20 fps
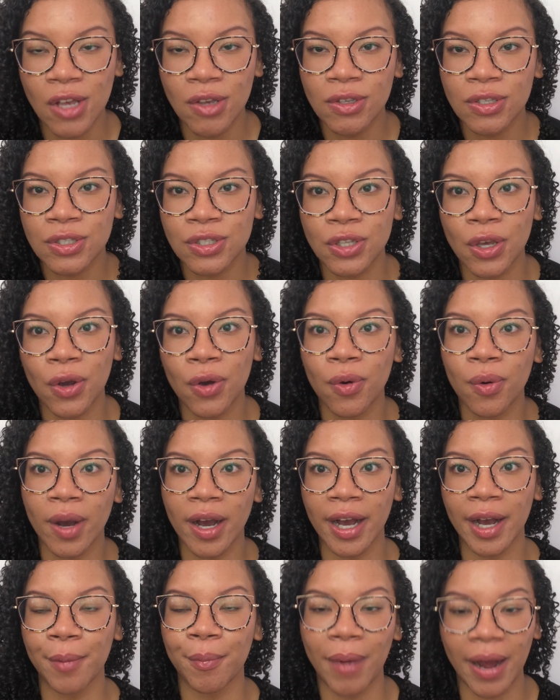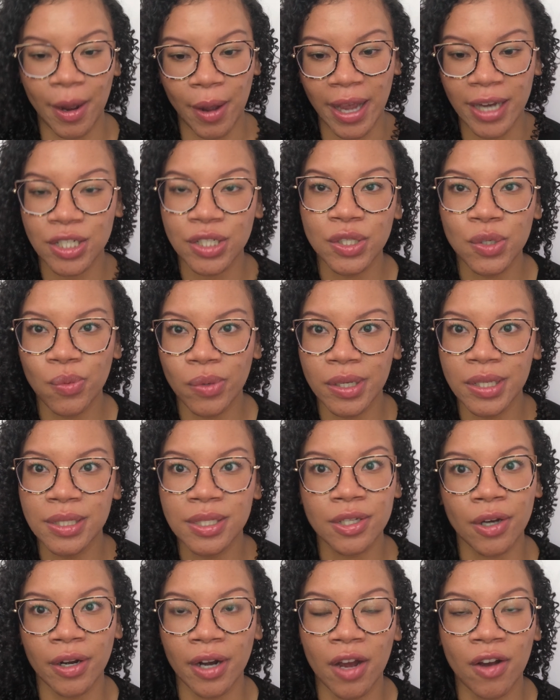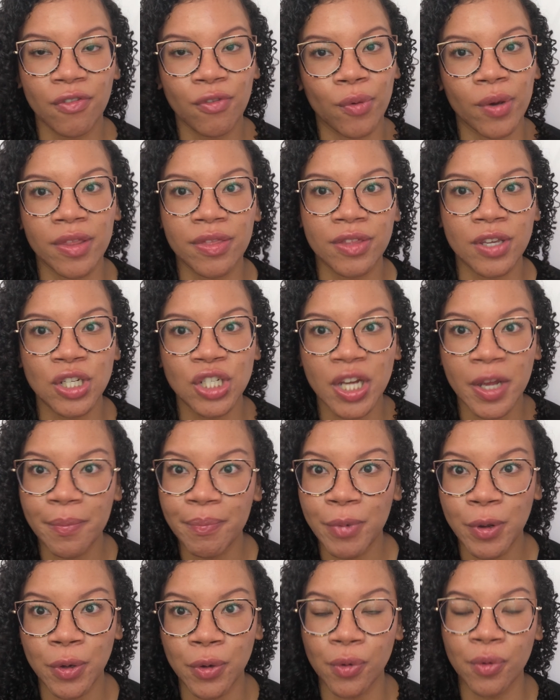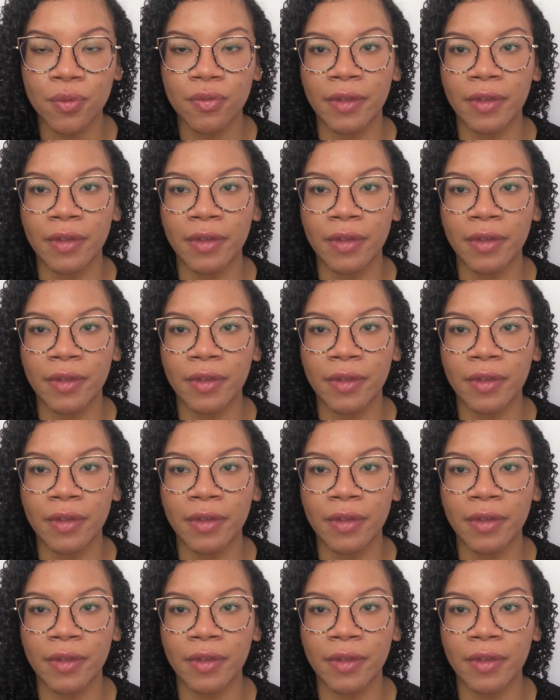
So um, I actually want to start off with the shampoo.